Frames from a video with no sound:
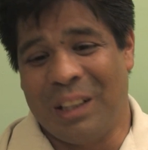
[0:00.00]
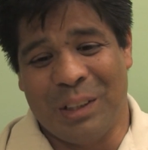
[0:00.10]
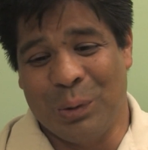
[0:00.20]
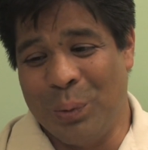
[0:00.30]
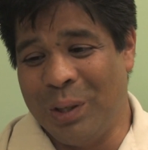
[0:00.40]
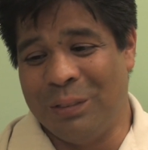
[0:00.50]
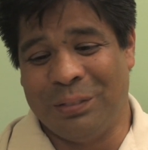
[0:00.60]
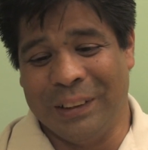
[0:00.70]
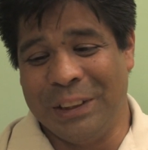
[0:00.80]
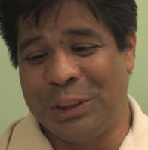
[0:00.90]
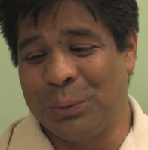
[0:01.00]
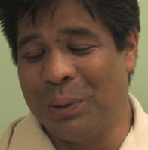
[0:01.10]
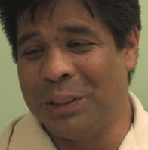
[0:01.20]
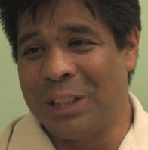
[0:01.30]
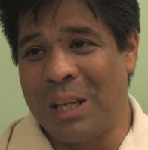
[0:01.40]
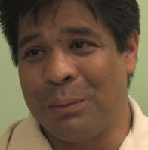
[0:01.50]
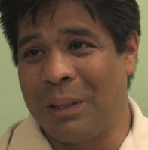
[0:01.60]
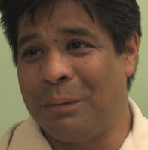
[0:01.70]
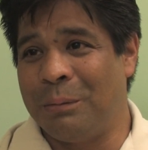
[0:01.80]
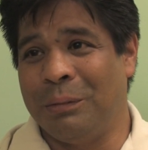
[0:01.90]
the whale flinched one time
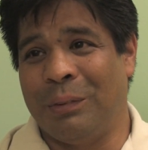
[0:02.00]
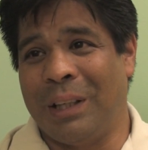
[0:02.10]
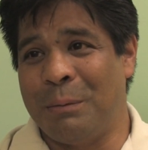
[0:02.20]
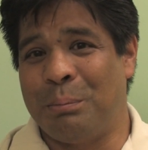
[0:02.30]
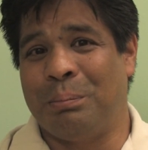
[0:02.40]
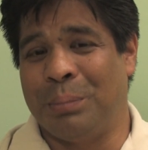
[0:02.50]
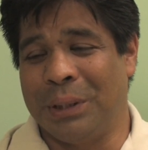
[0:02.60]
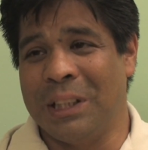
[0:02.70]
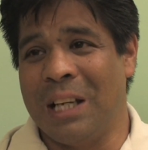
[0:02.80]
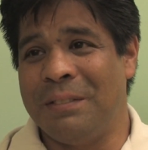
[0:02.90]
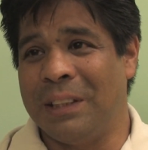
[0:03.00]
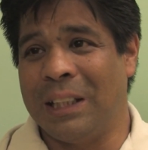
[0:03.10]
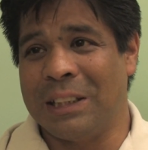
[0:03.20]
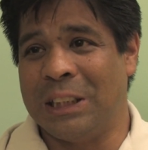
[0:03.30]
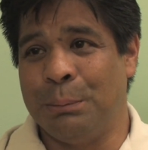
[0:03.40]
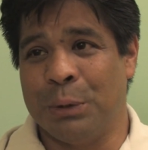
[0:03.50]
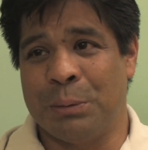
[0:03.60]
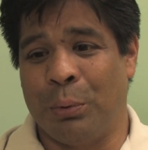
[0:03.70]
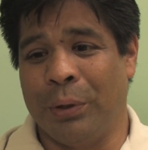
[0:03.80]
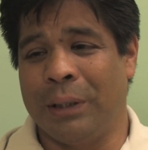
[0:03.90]
when I put the knife in at its
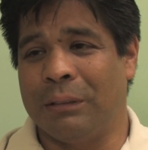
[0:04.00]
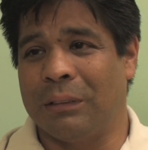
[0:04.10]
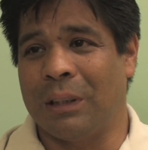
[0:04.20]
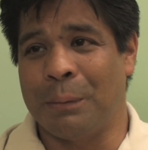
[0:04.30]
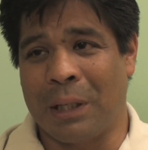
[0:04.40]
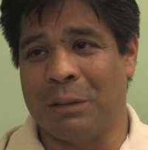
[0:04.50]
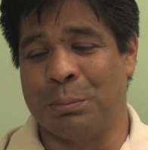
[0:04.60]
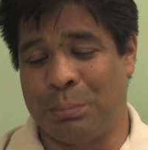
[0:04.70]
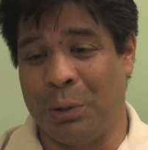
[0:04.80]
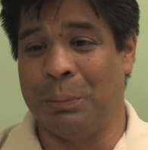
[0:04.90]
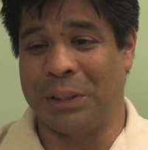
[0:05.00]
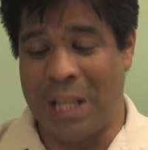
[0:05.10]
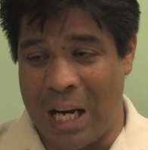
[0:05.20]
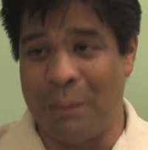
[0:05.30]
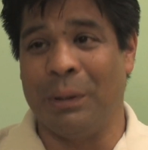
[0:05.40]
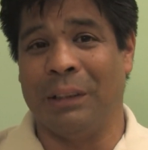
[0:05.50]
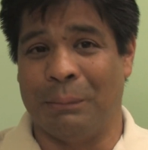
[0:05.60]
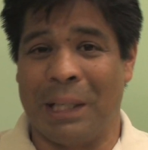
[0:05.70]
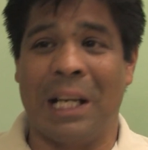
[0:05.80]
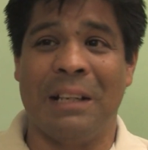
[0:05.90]
deepest point. I mean, I was pretty much
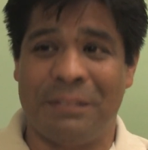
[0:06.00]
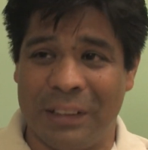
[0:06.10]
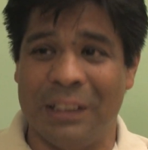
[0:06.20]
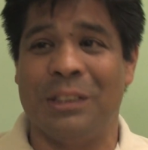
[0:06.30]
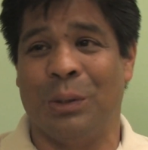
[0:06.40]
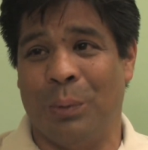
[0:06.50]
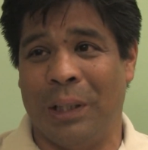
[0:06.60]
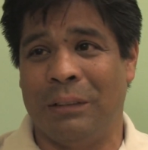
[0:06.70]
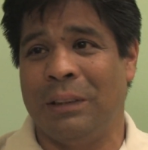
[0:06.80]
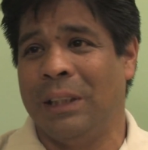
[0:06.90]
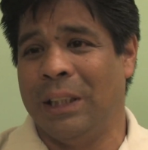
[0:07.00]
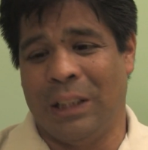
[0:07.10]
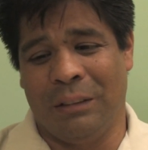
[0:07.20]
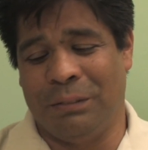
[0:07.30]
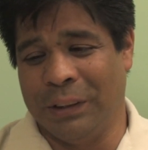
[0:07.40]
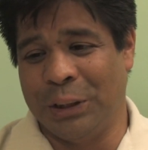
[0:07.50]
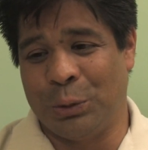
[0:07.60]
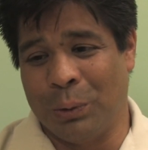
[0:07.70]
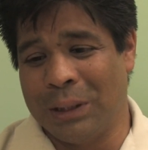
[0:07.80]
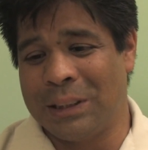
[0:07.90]
hammering my knife into the whale. It
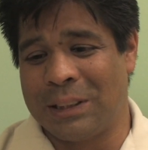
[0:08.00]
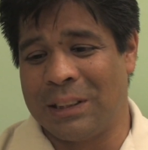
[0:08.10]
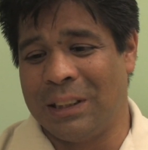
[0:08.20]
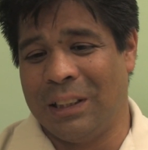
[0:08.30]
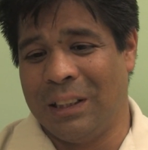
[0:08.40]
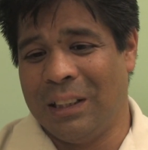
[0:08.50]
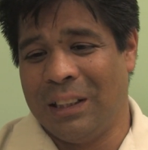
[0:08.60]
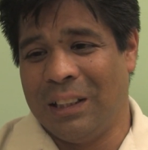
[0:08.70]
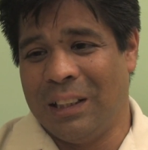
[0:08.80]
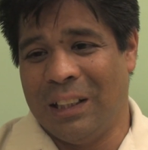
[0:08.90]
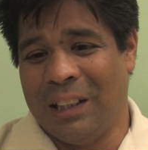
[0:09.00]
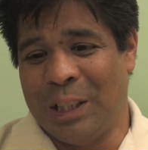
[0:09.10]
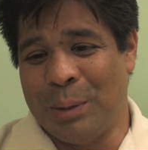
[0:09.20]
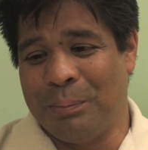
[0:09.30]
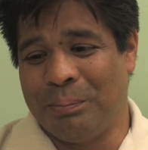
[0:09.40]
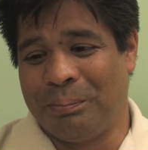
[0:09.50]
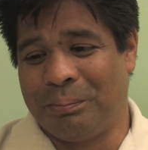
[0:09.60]
flinched once. I